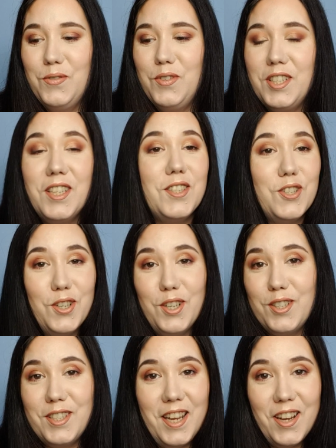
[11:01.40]
ready
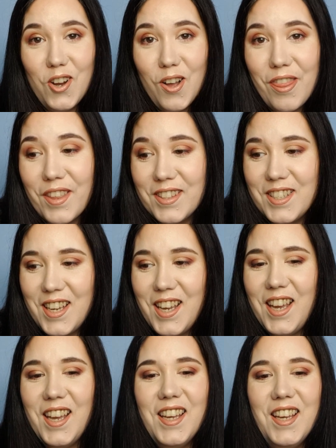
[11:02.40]
to take on the
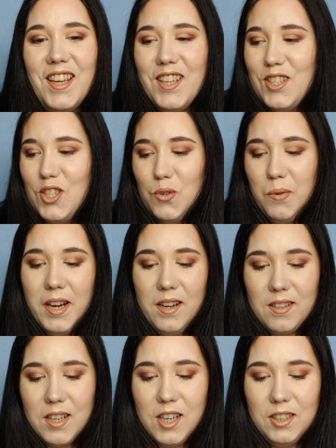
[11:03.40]
day. So we
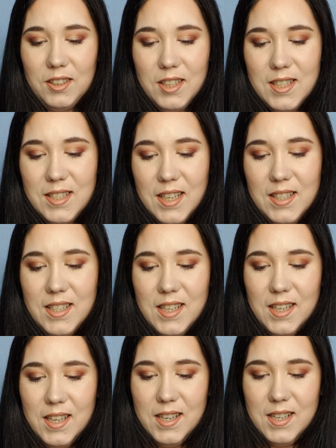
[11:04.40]
are currently
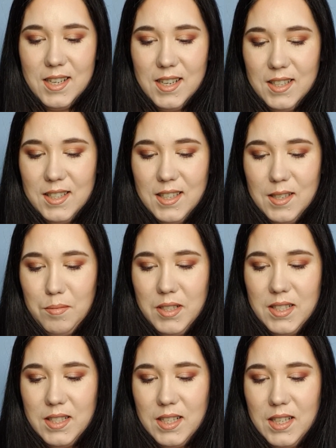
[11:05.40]
sitting at, let me
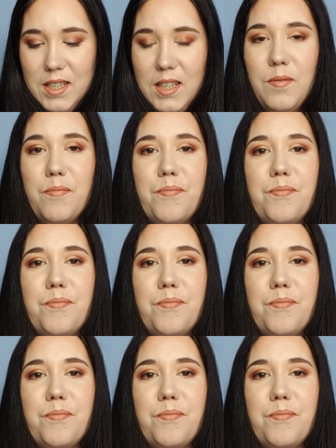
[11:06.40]
see,